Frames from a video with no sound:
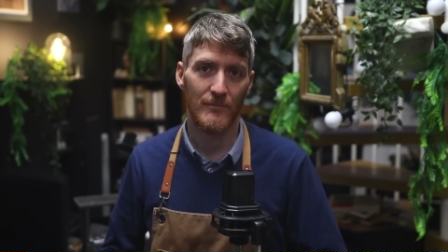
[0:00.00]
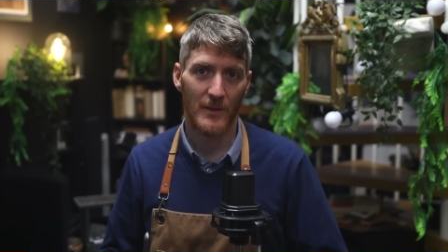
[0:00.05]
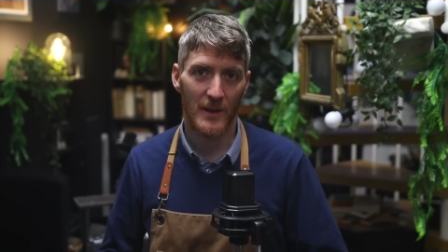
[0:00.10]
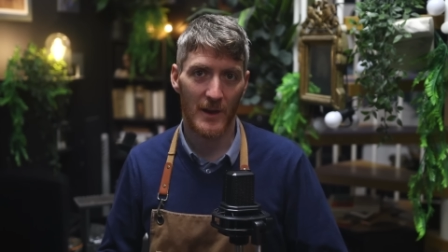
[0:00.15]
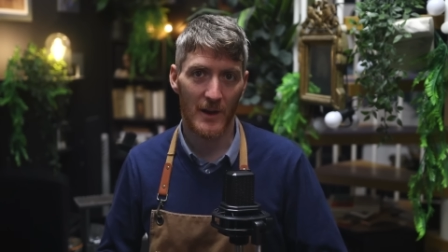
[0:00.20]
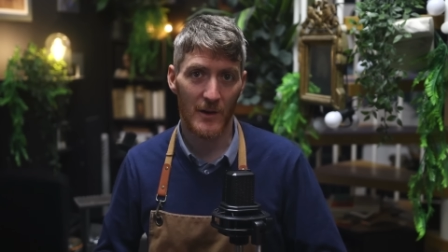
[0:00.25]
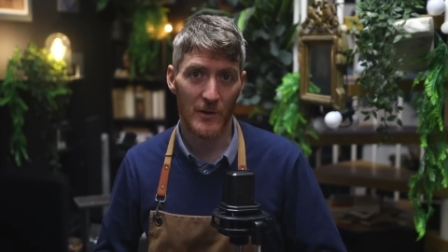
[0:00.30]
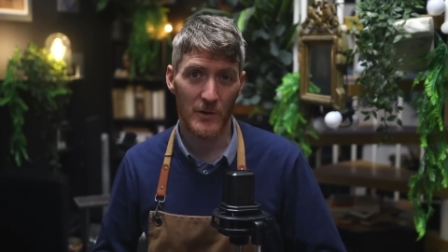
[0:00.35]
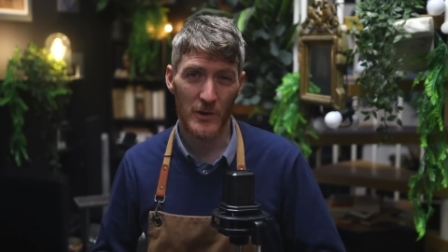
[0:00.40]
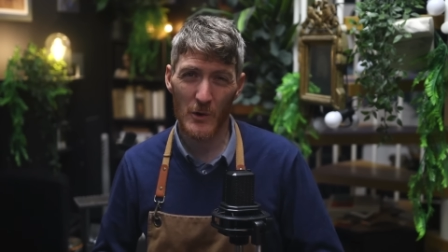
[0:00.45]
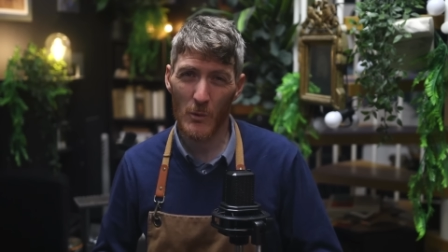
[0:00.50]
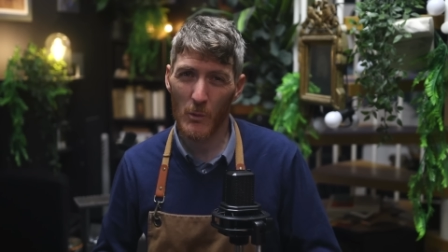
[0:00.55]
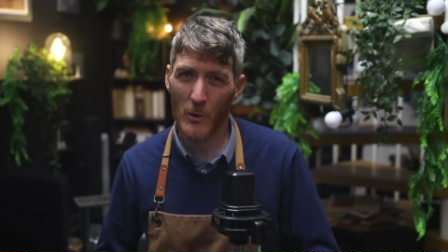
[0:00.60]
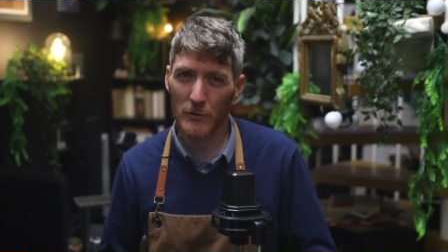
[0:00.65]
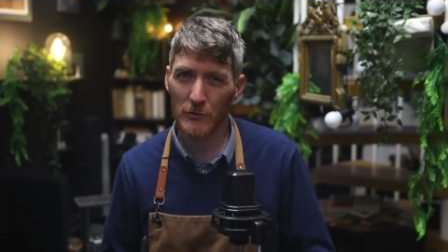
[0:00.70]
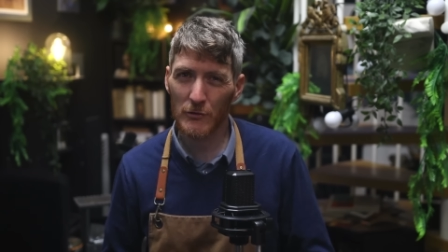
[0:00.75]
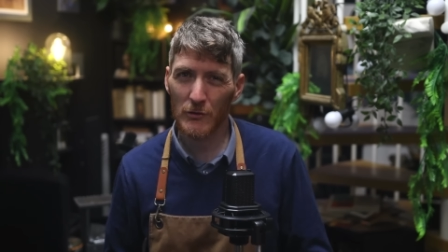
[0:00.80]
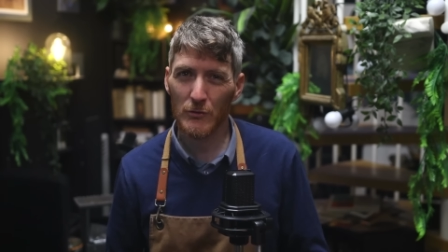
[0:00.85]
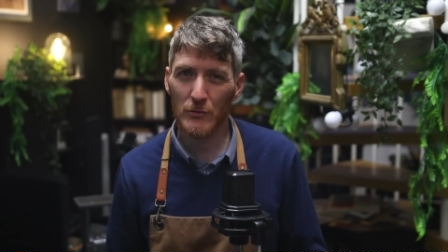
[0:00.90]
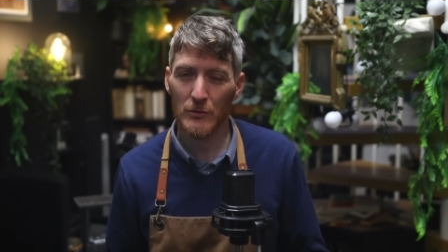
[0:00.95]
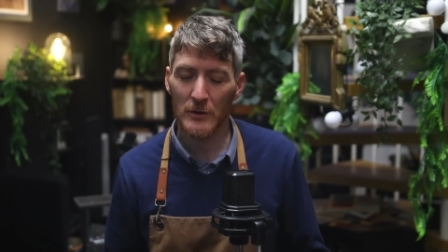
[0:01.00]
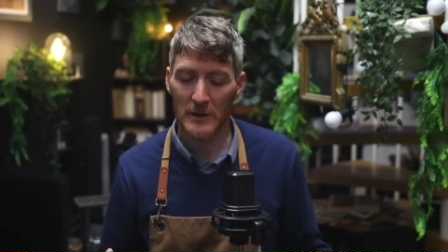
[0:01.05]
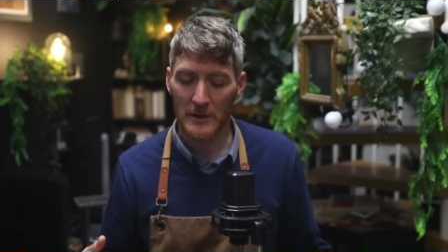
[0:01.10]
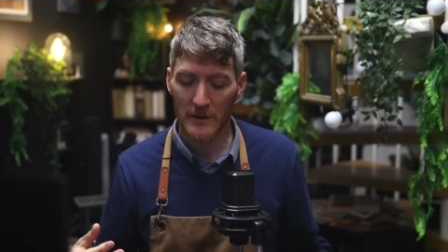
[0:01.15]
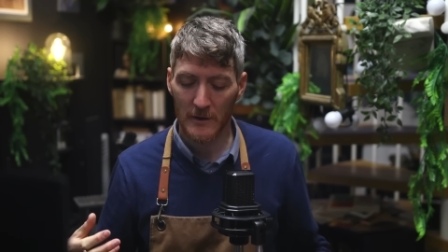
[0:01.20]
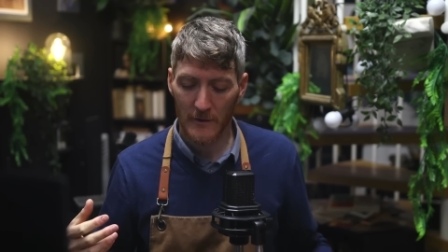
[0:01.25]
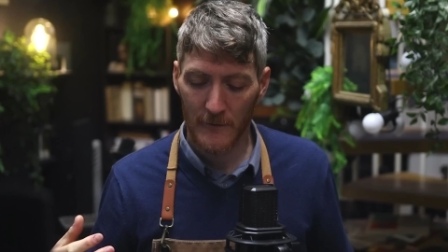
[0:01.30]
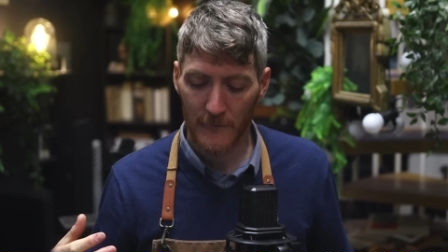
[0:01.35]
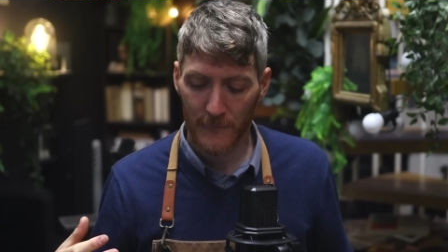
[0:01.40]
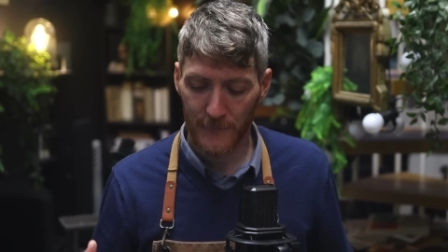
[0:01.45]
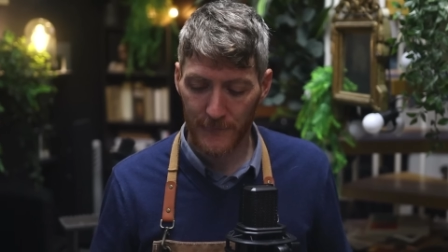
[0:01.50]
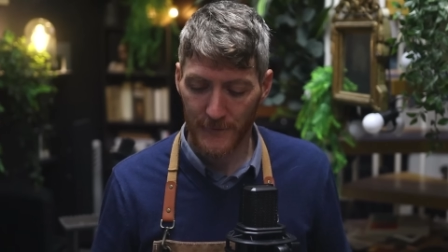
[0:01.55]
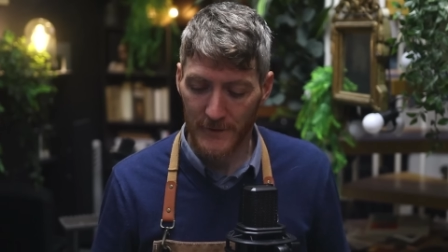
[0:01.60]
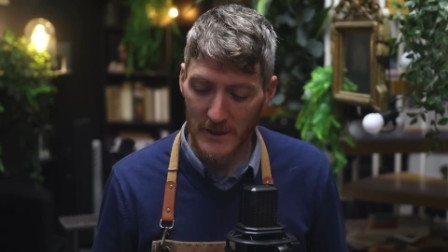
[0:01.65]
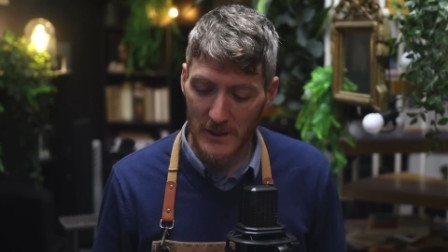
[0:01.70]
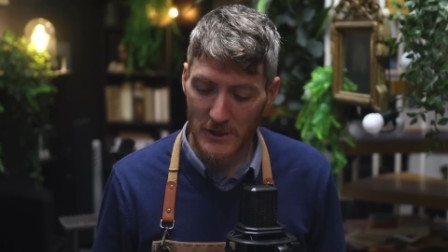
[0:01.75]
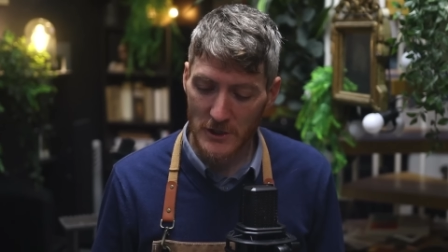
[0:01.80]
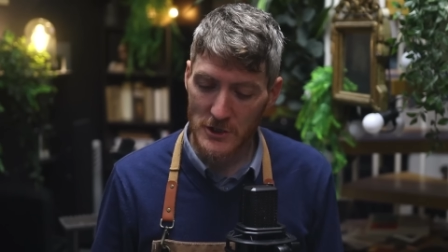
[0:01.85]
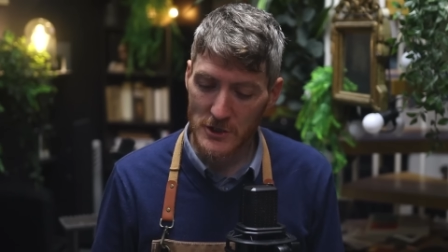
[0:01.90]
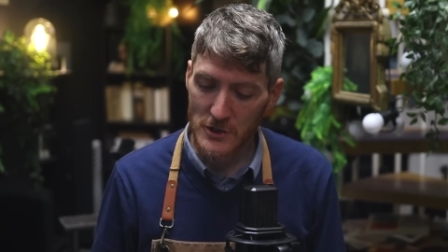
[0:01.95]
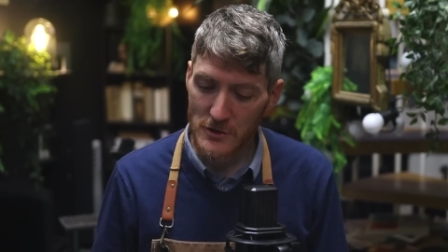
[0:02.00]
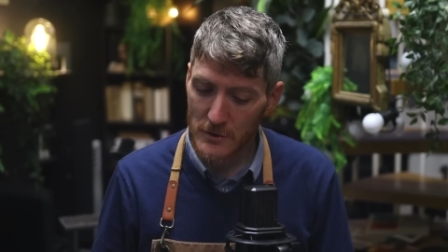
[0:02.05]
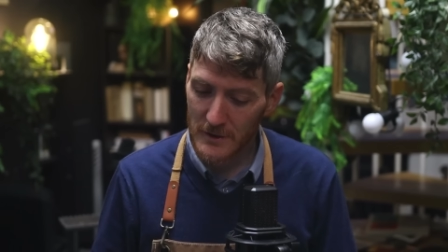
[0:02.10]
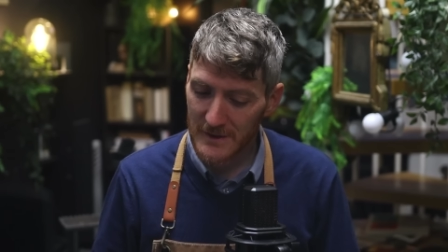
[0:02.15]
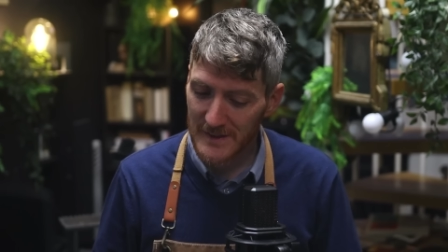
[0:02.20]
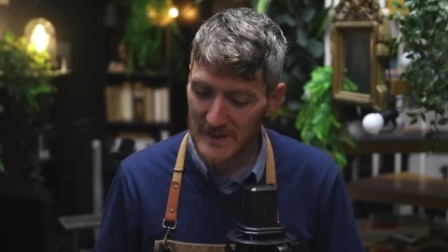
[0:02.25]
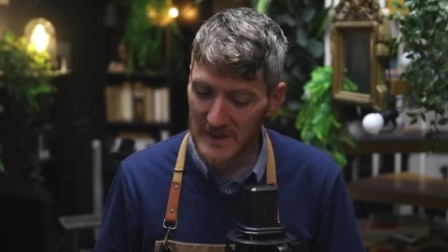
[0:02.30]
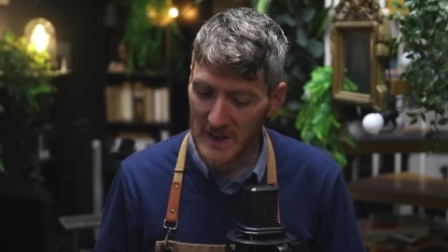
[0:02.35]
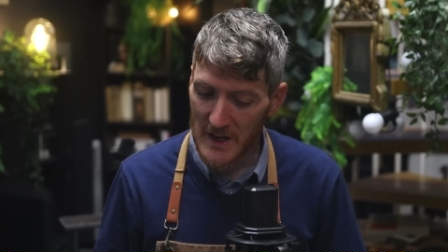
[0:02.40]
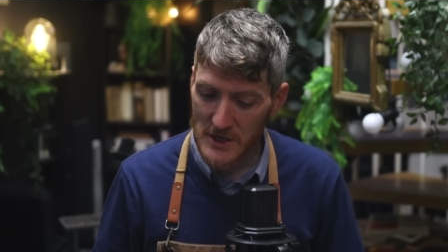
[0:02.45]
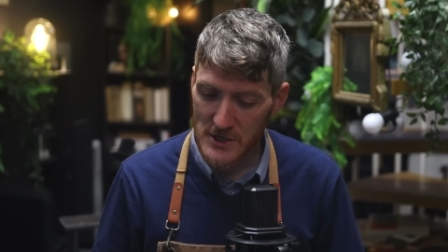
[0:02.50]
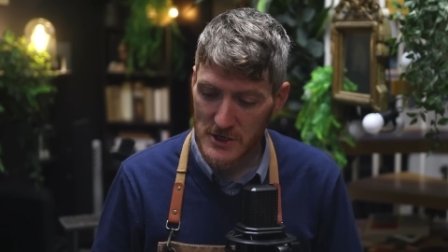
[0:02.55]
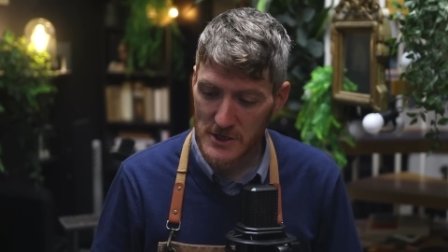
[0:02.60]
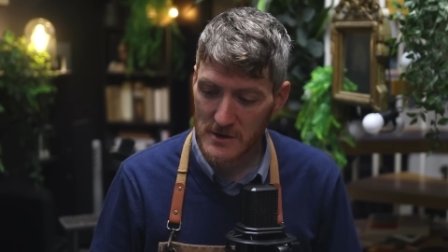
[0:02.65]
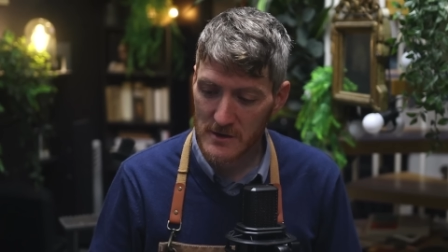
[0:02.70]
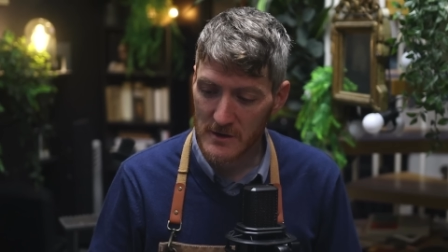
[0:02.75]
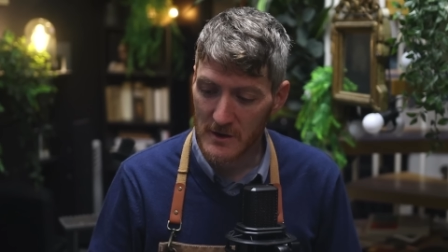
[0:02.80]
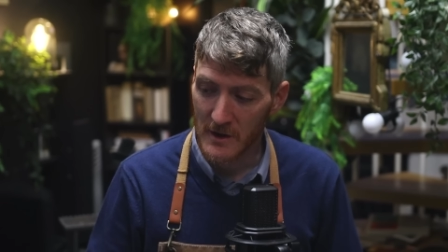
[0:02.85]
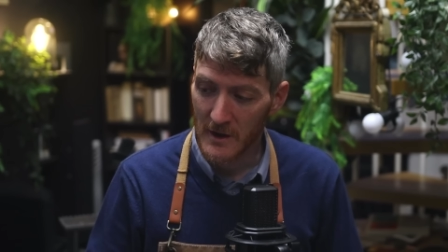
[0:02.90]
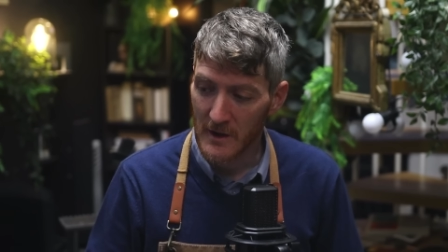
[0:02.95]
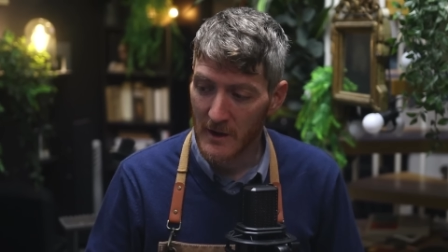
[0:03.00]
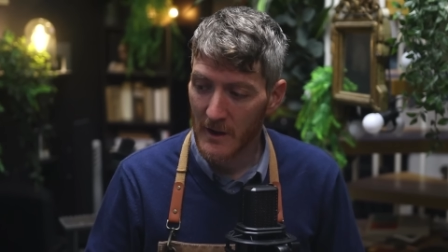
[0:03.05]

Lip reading: You want to finish your session